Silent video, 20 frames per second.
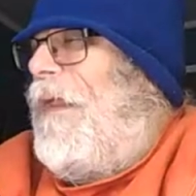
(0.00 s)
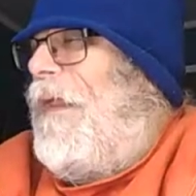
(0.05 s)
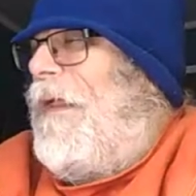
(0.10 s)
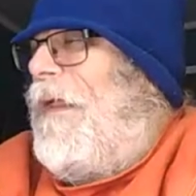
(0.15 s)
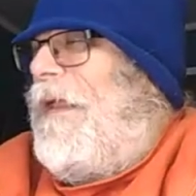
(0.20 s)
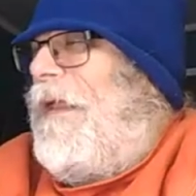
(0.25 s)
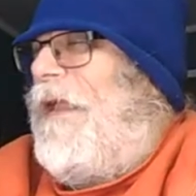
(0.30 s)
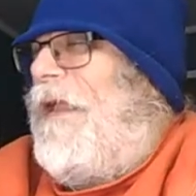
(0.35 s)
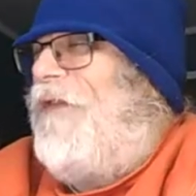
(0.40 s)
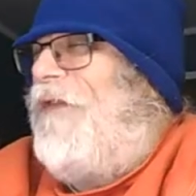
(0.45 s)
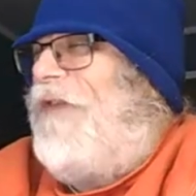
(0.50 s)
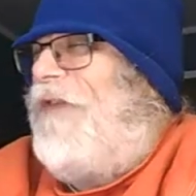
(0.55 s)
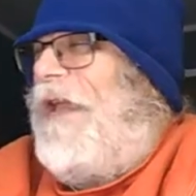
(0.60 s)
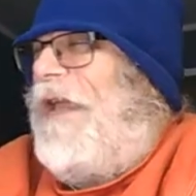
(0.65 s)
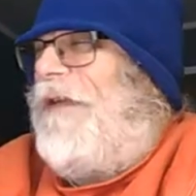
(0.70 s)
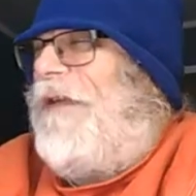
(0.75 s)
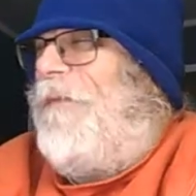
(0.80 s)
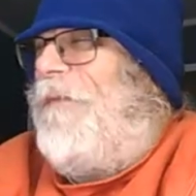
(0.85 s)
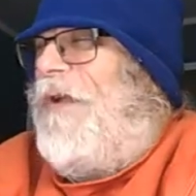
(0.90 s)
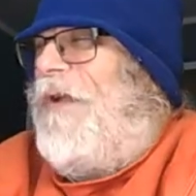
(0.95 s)
Yeah, she
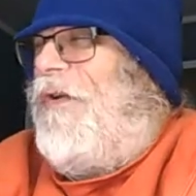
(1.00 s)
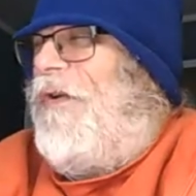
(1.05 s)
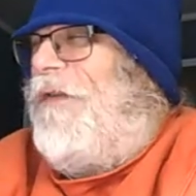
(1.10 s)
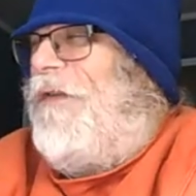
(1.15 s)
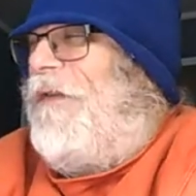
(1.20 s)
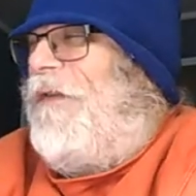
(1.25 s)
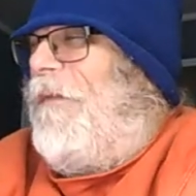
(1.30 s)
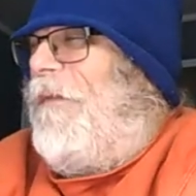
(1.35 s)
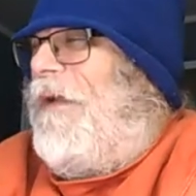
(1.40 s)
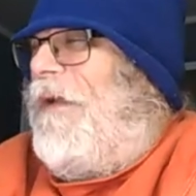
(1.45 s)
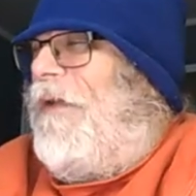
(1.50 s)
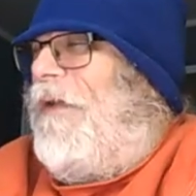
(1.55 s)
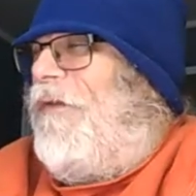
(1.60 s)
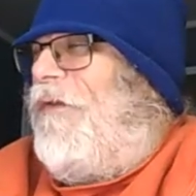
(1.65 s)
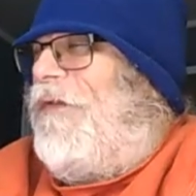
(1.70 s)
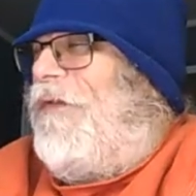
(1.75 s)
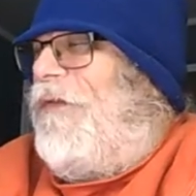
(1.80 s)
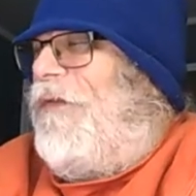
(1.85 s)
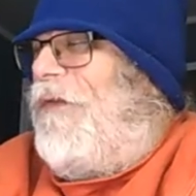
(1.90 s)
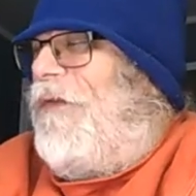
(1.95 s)
had to marry somebody or
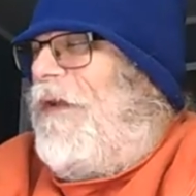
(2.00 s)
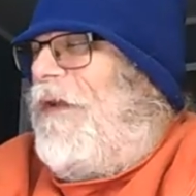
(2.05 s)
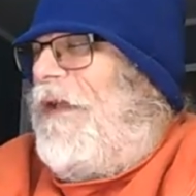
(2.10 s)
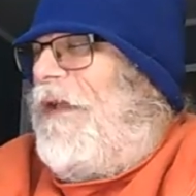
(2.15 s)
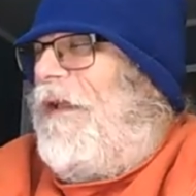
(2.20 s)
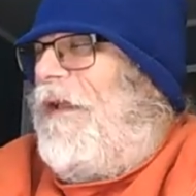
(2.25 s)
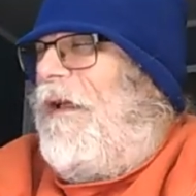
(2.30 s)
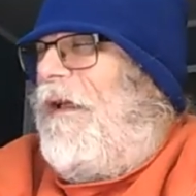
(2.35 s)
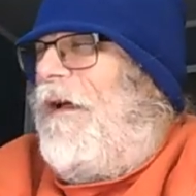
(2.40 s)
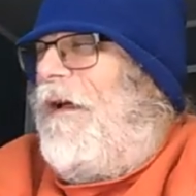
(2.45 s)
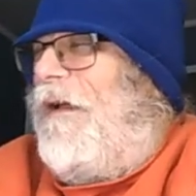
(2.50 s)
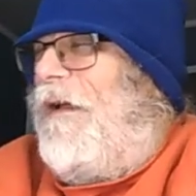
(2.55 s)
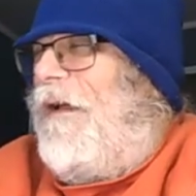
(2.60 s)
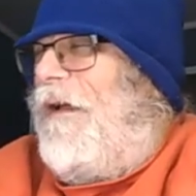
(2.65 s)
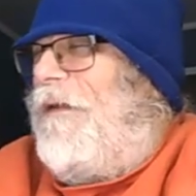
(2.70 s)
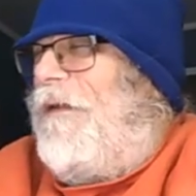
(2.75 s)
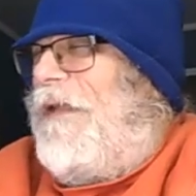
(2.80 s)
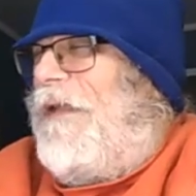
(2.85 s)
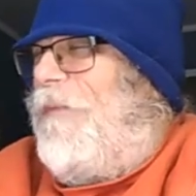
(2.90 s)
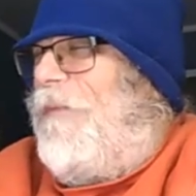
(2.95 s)
she was going to get uh,
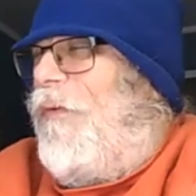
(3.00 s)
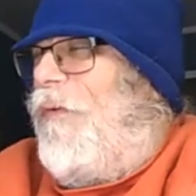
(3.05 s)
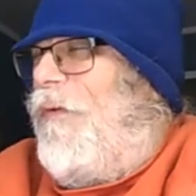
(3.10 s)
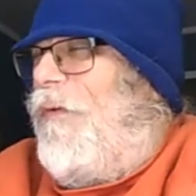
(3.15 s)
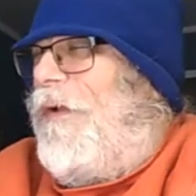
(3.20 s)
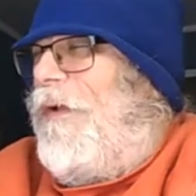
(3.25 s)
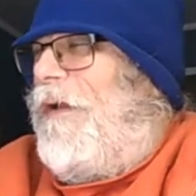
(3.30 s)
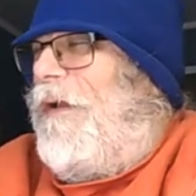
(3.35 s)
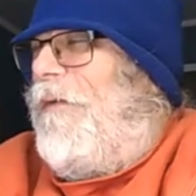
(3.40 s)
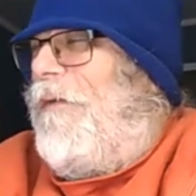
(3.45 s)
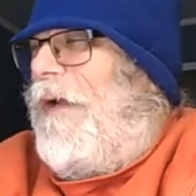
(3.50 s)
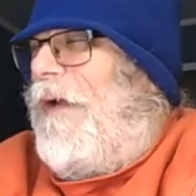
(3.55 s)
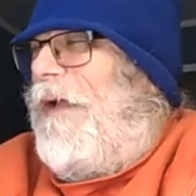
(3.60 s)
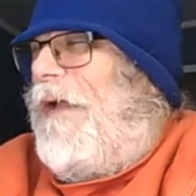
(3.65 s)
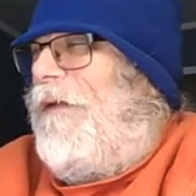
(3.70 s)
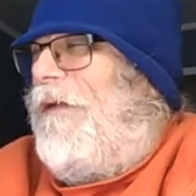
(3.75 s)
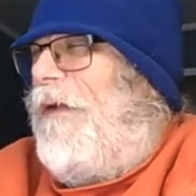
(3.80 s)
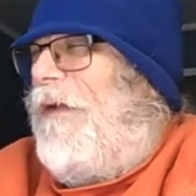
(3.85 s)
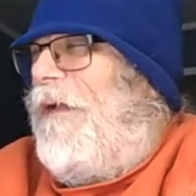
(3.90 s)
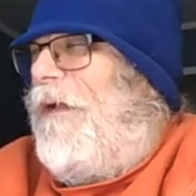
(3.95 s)
uh, deported,
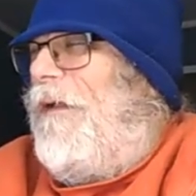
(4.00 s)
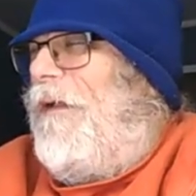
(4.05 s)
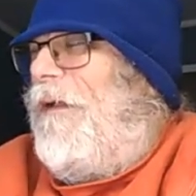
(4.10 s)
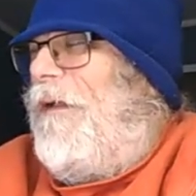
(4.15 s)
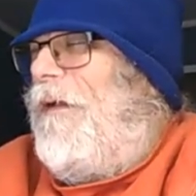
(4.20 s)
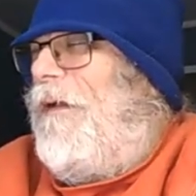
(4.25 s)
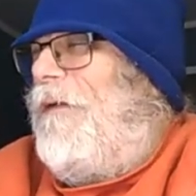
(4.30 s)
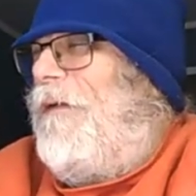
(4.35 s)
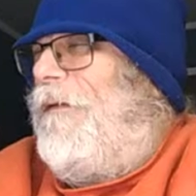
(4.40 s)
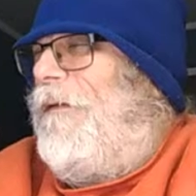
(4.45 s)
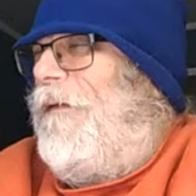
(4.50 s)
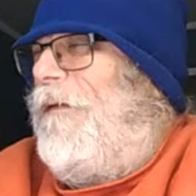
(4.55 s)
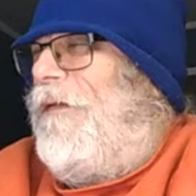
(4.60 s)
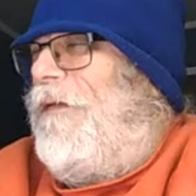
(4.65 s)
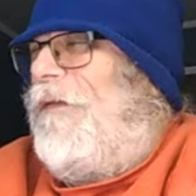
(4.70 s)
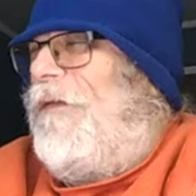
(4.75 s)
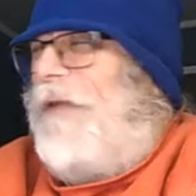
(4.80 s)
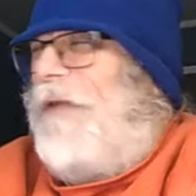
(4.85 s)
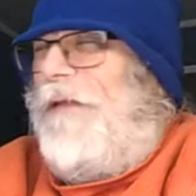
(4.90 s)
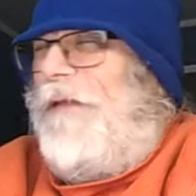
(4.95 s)
right? she
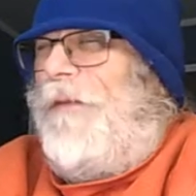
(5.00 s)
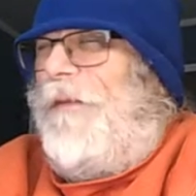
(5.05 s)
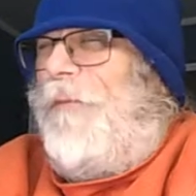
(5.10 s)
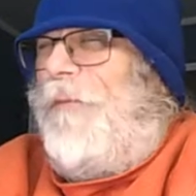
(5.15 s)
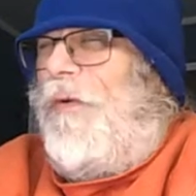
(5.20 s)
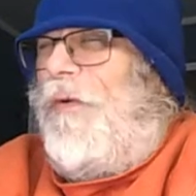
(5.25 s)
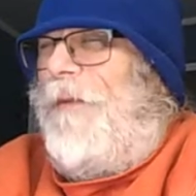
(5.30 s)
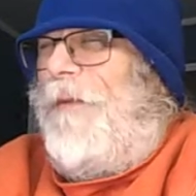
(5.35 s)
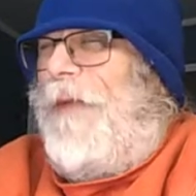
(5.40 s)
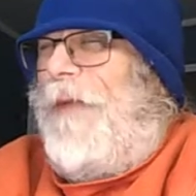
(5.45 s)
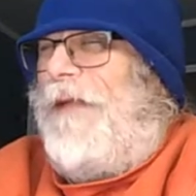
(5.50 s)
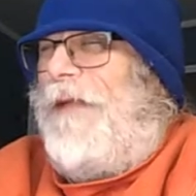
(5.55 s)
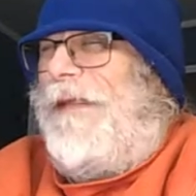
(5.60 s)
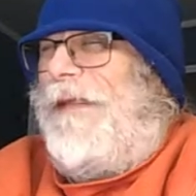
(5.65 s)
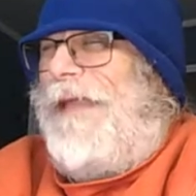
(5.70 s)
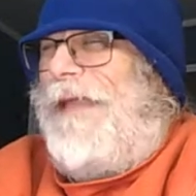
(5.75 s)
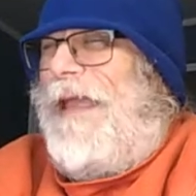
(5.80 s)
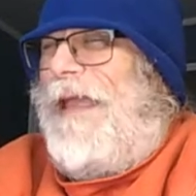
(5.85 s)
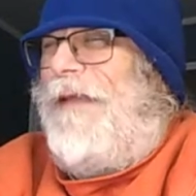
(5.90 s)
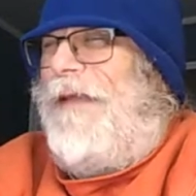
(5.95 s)
was getting deported back to
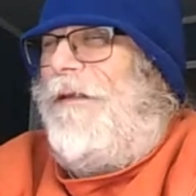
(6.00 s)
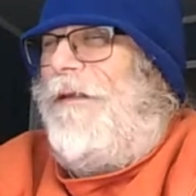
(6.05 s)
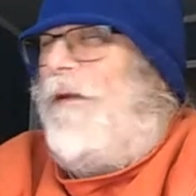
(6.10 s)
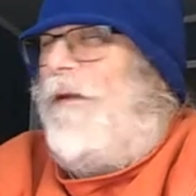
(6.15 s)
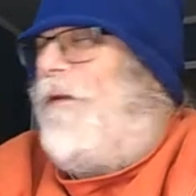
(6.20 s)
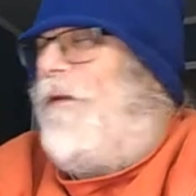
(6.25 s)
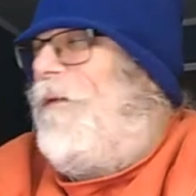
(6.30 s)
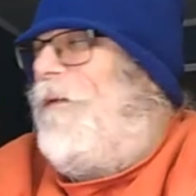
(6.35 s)
Canada.